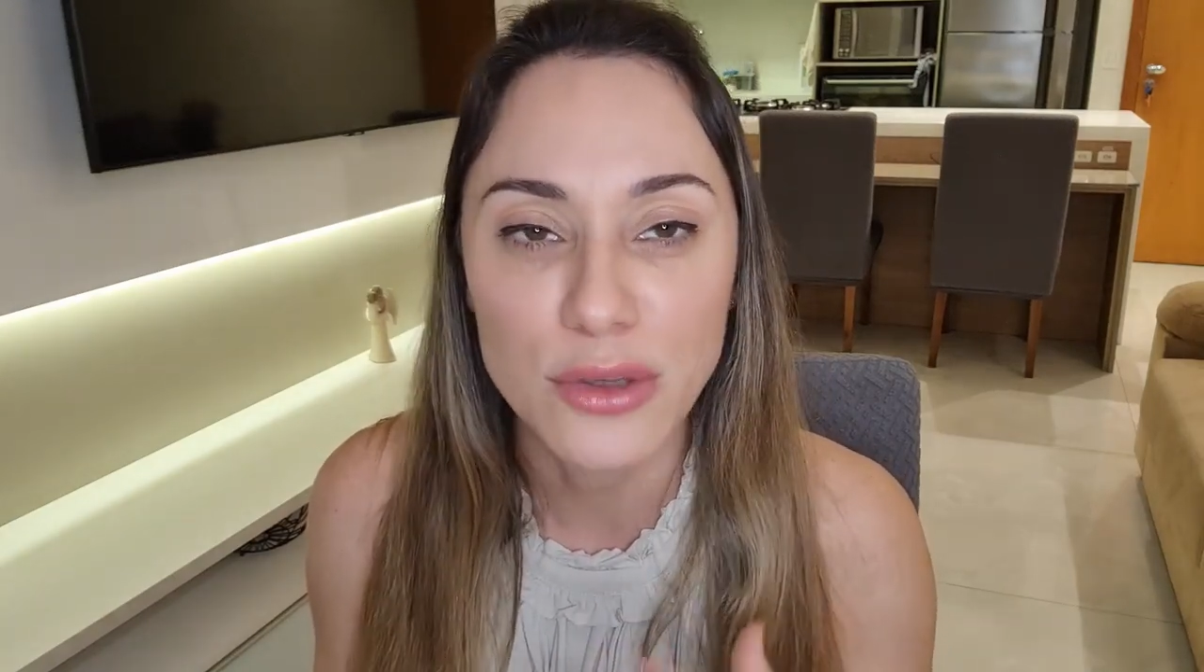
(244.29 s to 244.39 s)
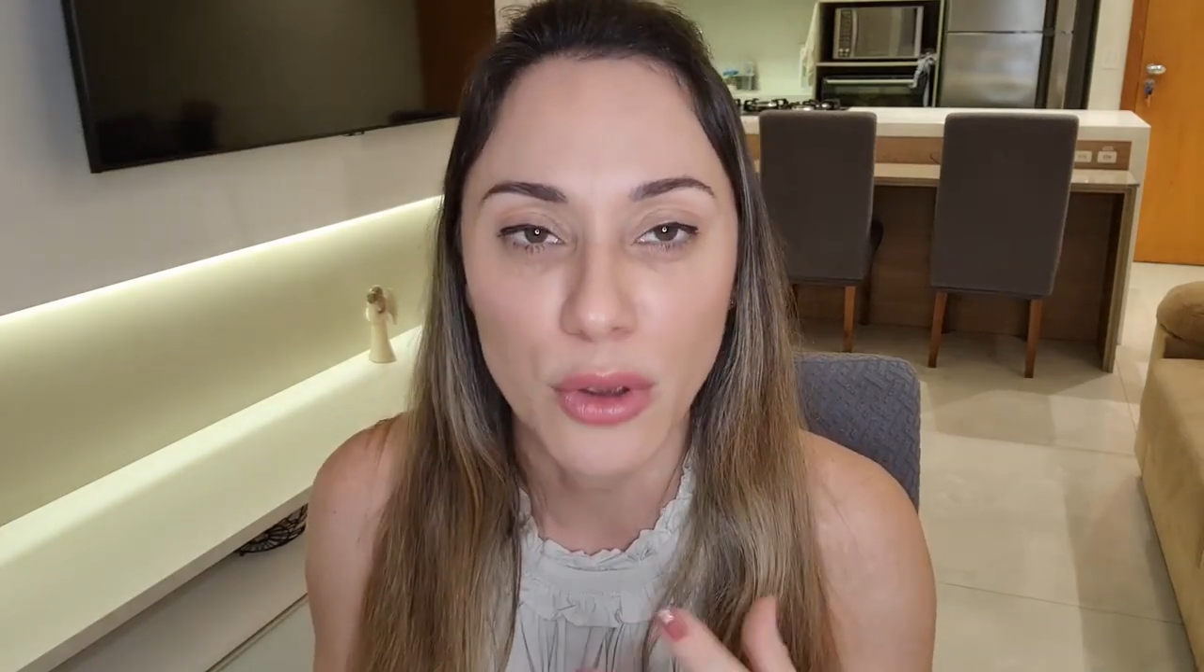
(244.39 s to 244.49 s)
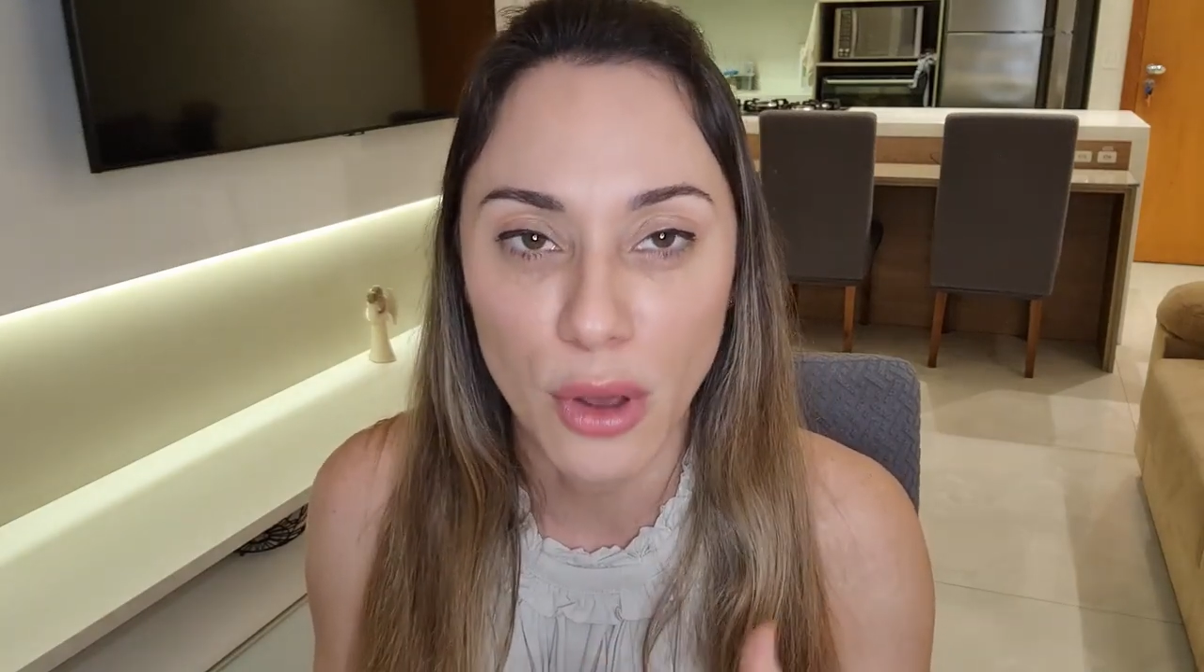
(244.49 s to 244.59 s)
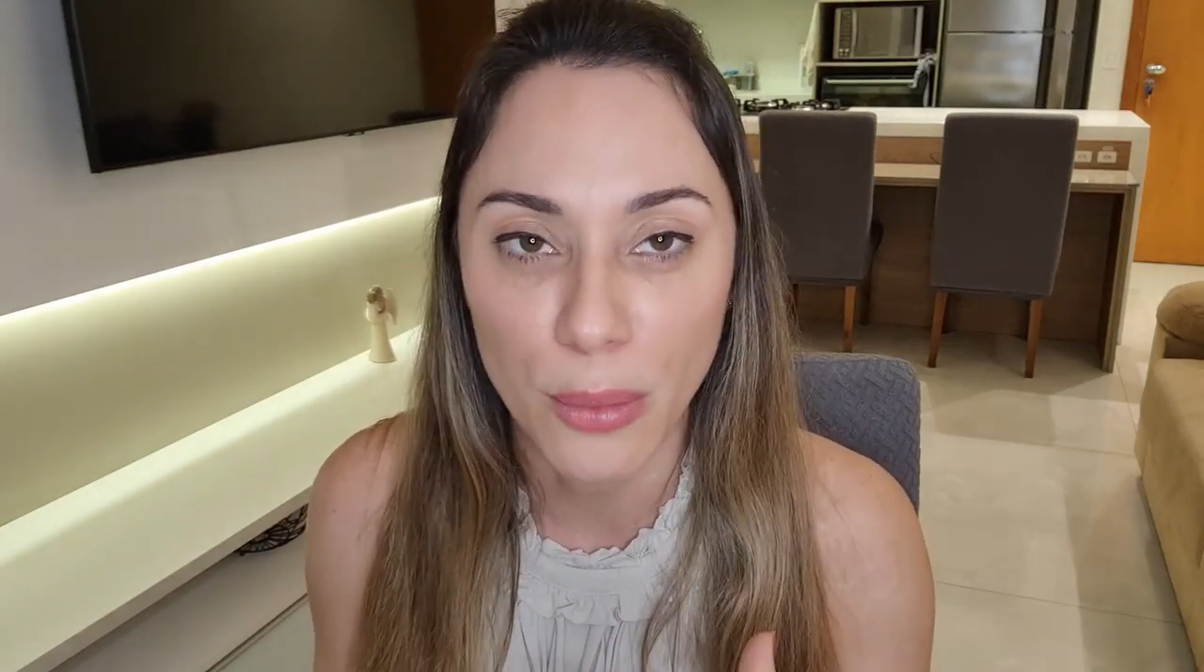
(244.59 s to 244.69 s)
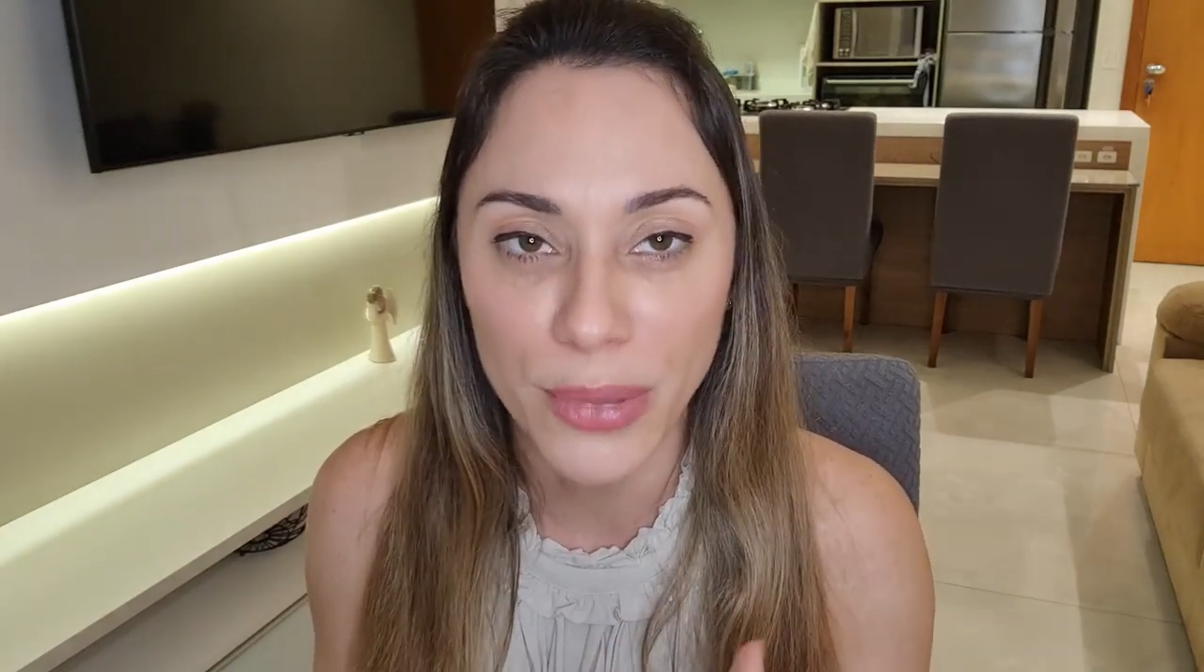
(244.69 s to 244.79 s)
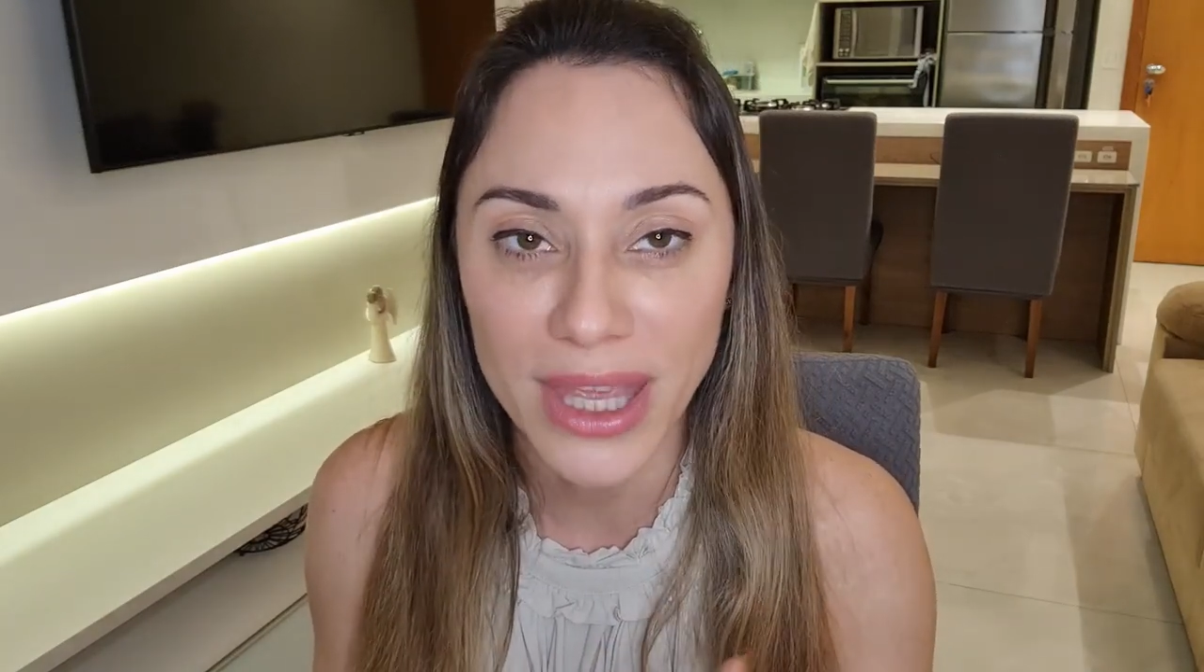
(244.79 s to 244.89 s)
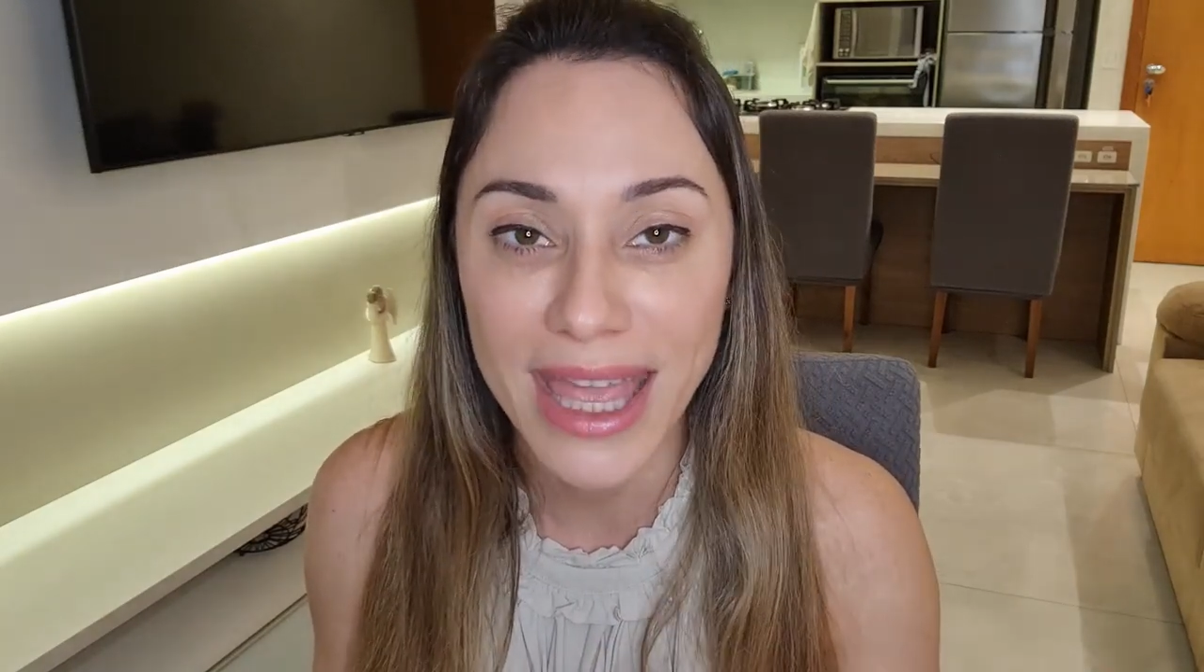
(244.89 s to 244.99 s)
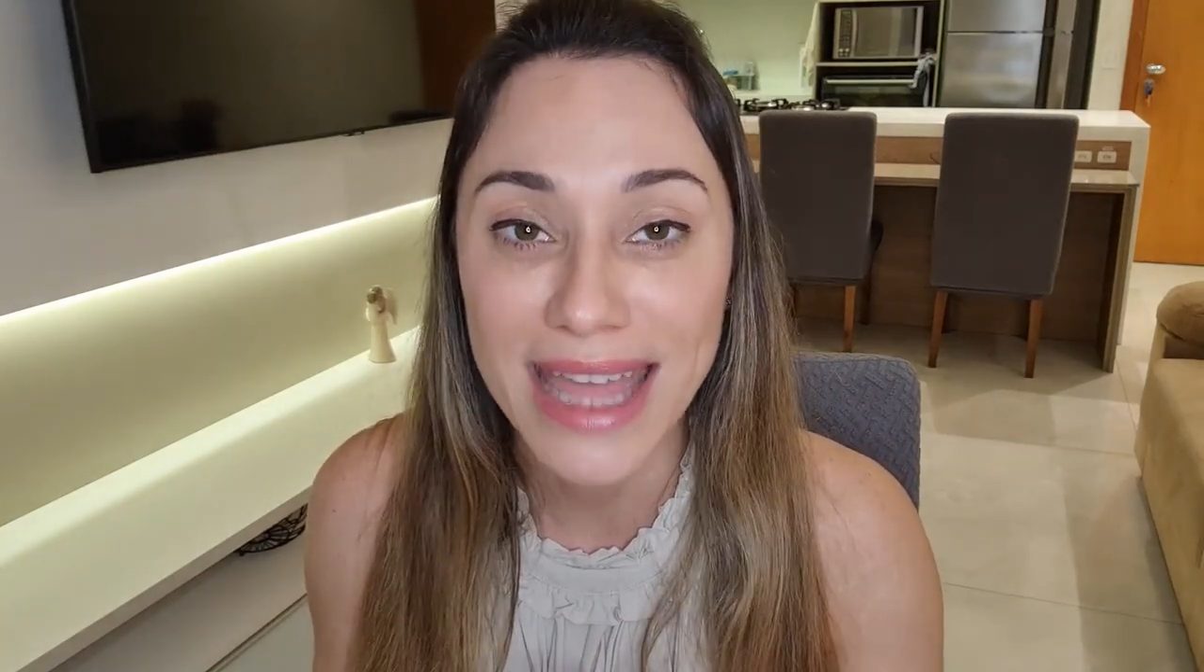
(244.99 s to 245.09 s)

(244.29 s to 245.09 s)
to copy